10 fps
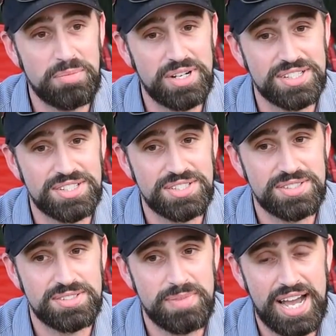
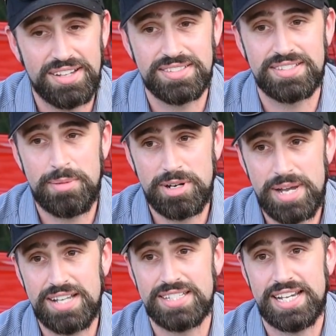many
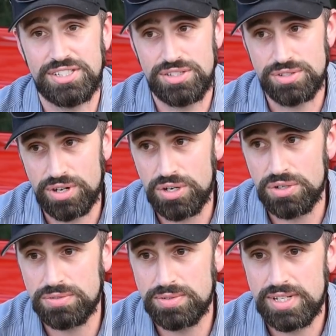miles I actually
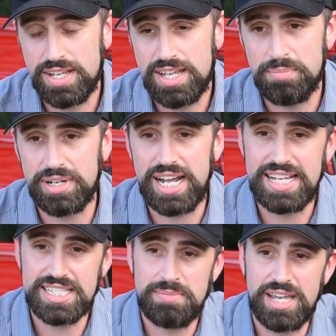drove. But I
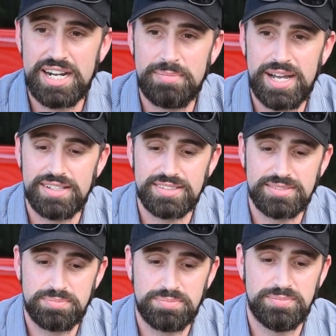estimated
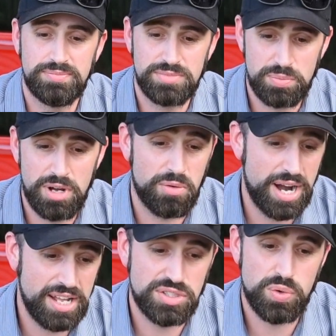
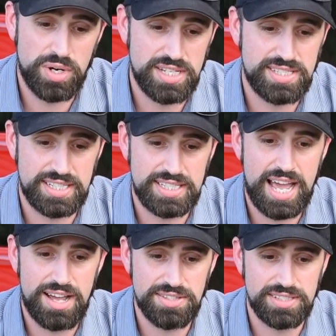around
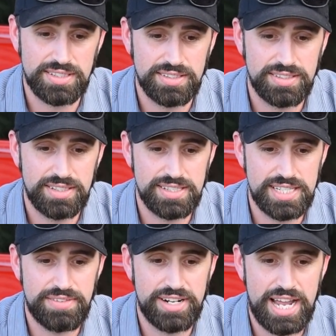26,000, because
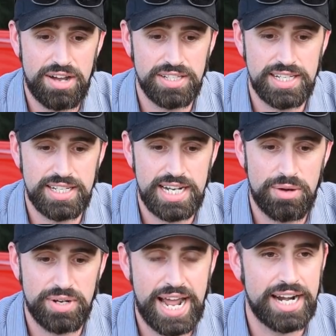every now and then I
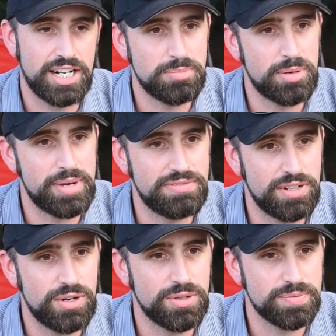would add it up on my
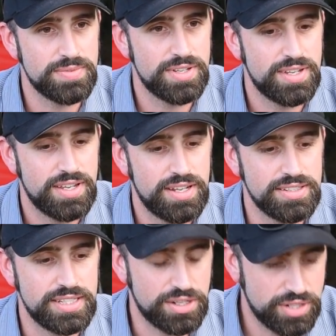phone. I
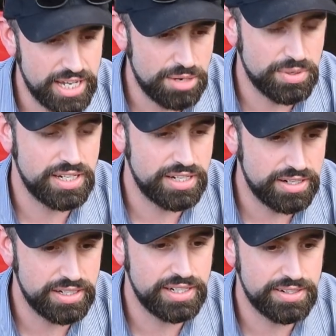was like, okay, I went
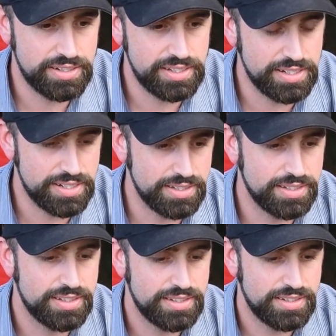here and here and here,
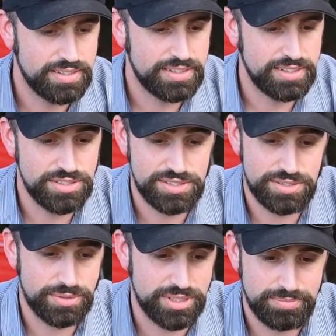and just
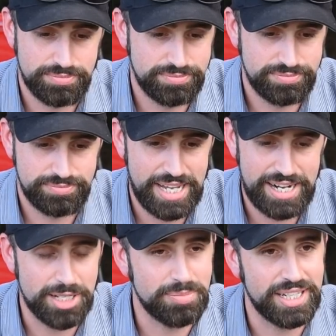sort of
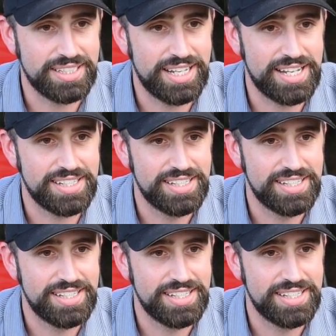added up like that.